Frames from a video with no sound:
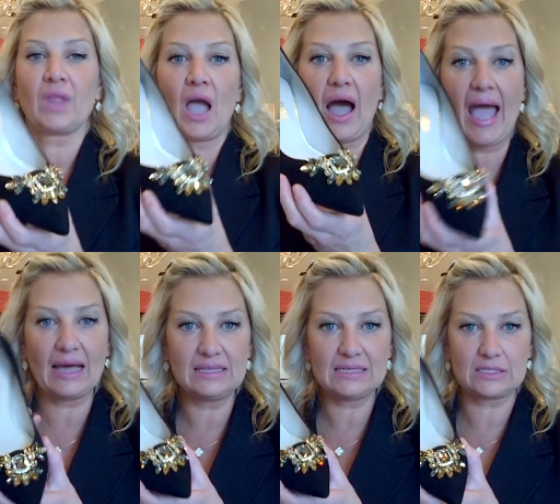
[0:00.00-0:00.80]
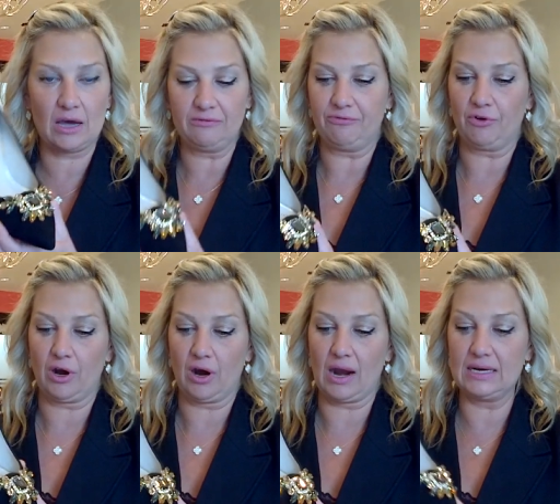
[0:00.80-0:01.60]
I had this on
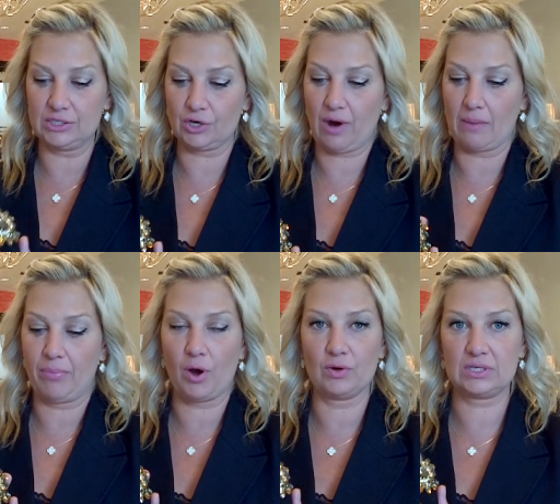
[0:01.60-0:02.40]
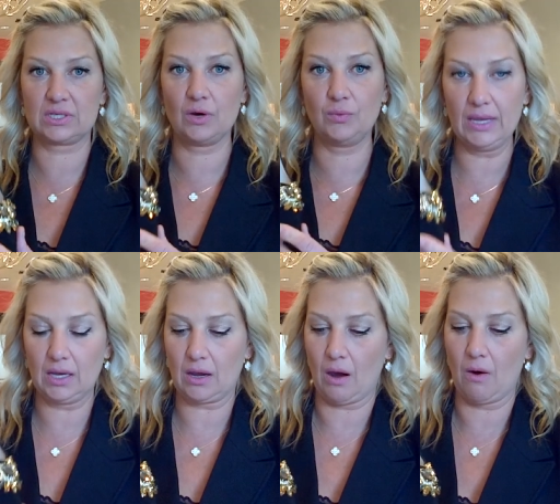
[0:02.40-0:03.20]
for an Instagram post a week
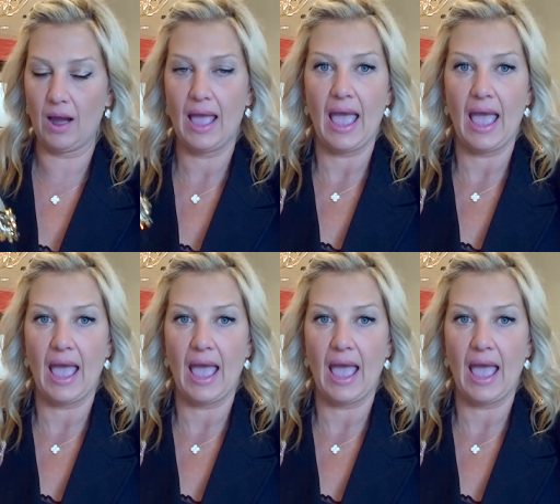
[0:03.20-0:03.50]
ago,